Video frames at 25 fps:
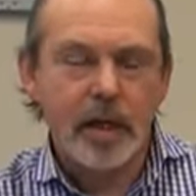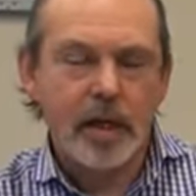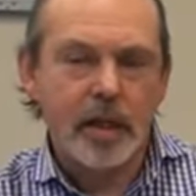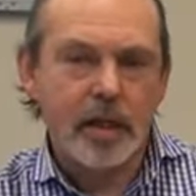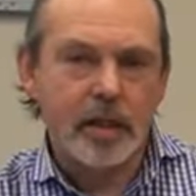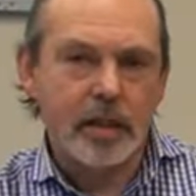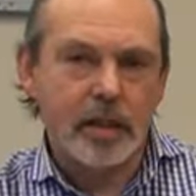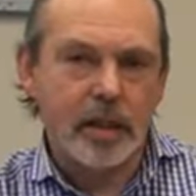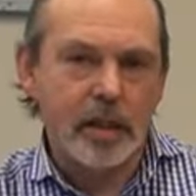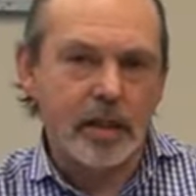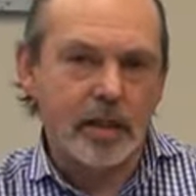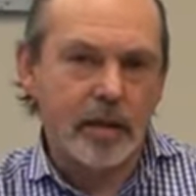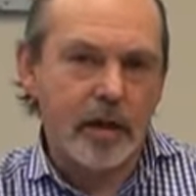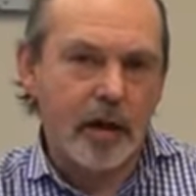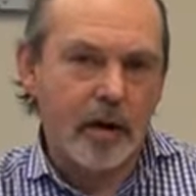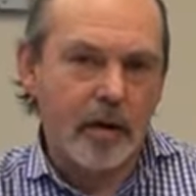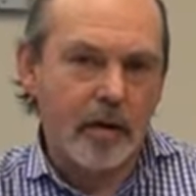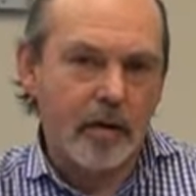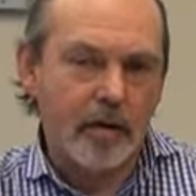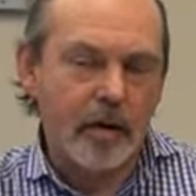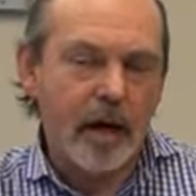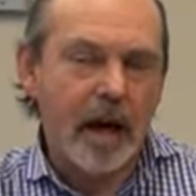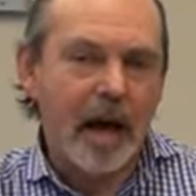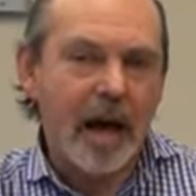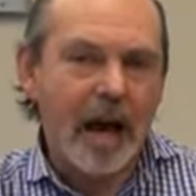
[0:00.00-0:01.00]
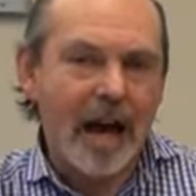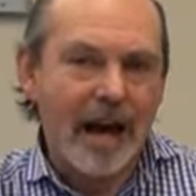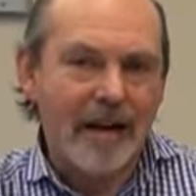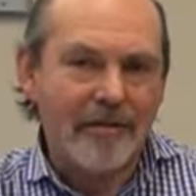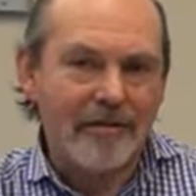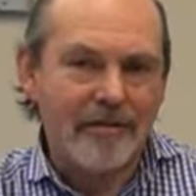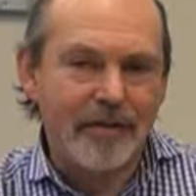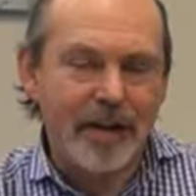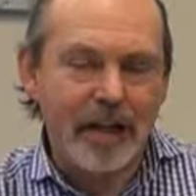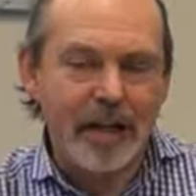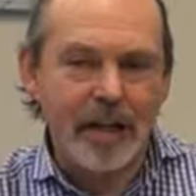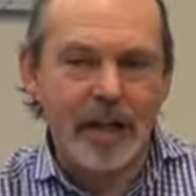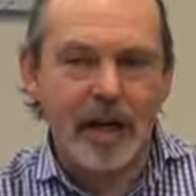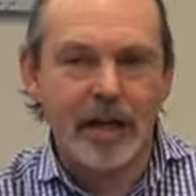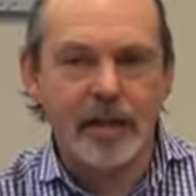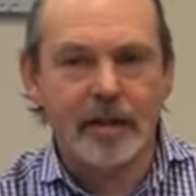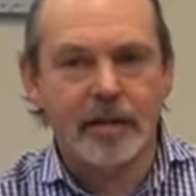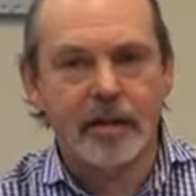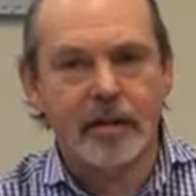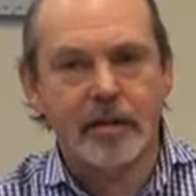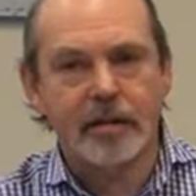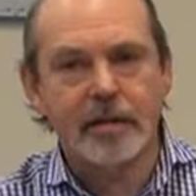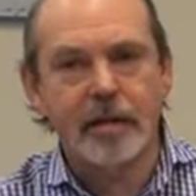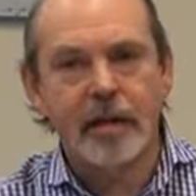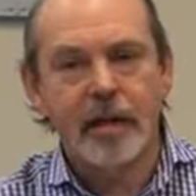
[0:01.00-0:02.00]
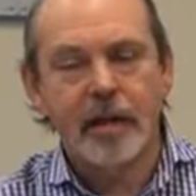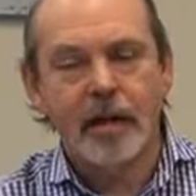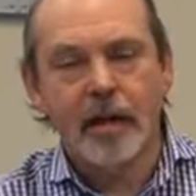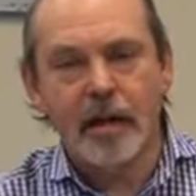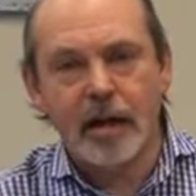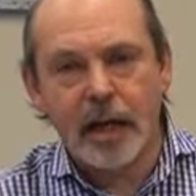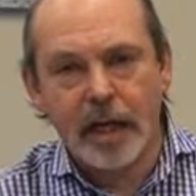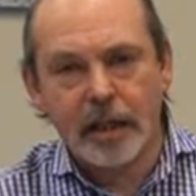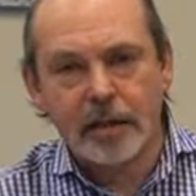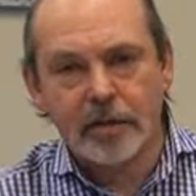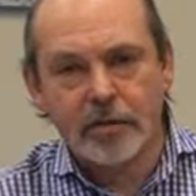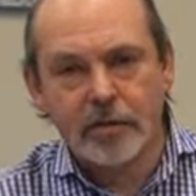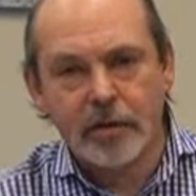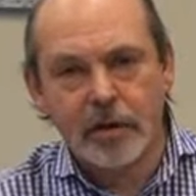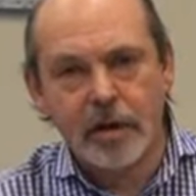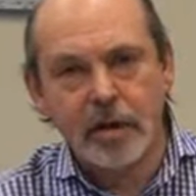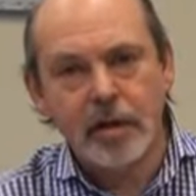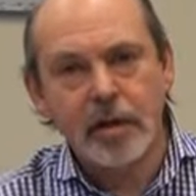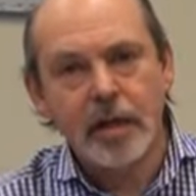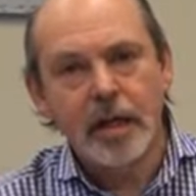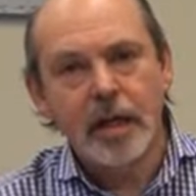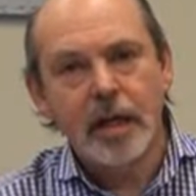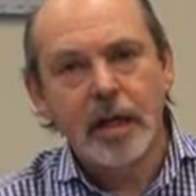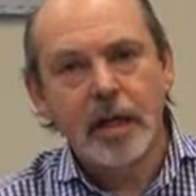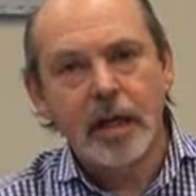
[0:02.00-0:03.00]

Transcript: She's now affiliated lecturer